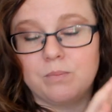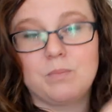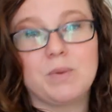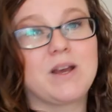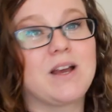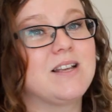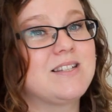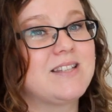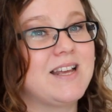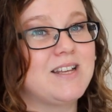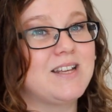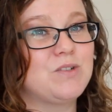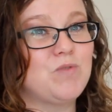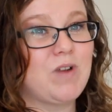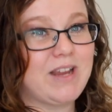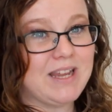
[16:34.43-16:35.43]
because
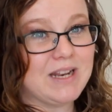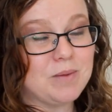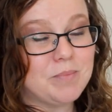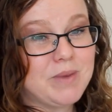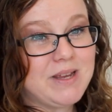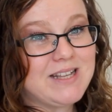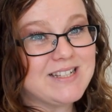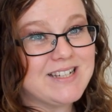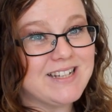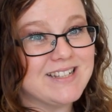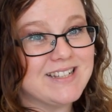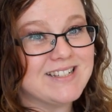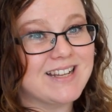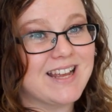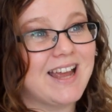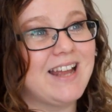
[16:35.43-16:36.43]
there's regular
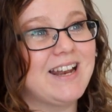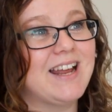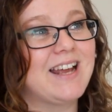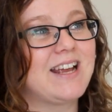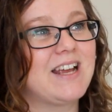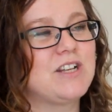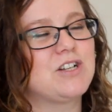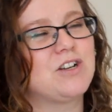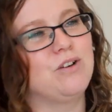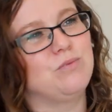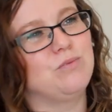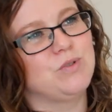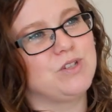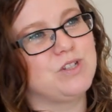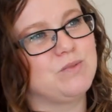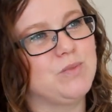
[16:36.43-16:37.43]
meetings again, I get to go
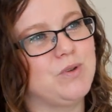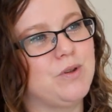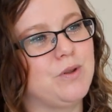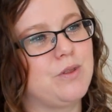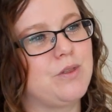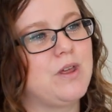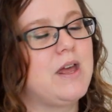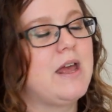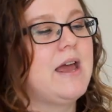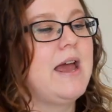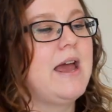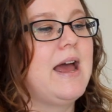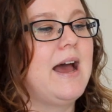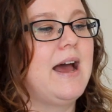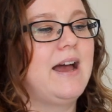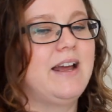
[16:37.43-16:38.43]
once a month
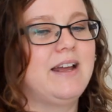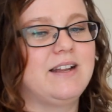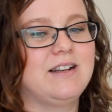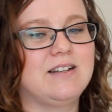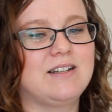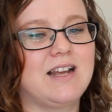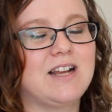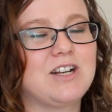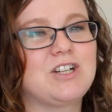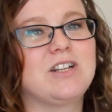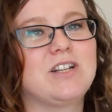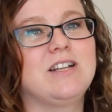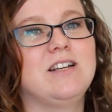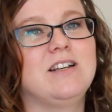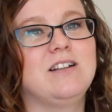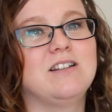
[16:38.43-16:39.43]
and
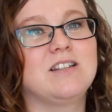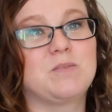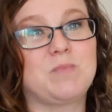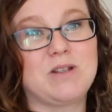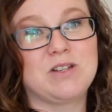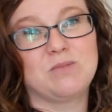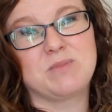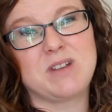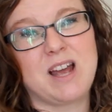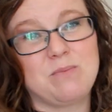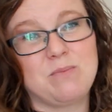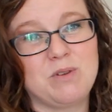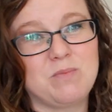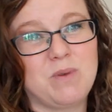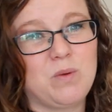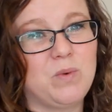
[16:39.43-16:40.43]
actually spend some time
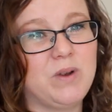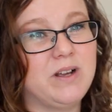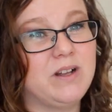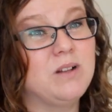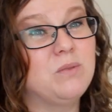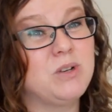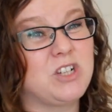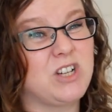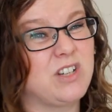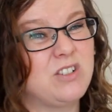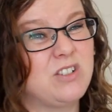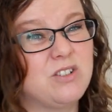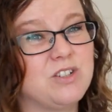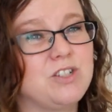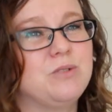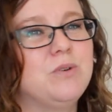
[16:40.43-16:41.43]
with my wheel, which I
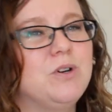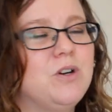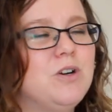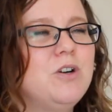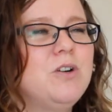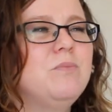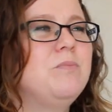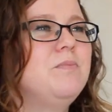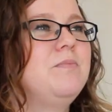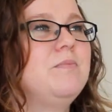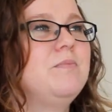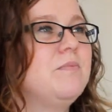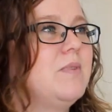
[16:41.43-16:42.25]
don't do at home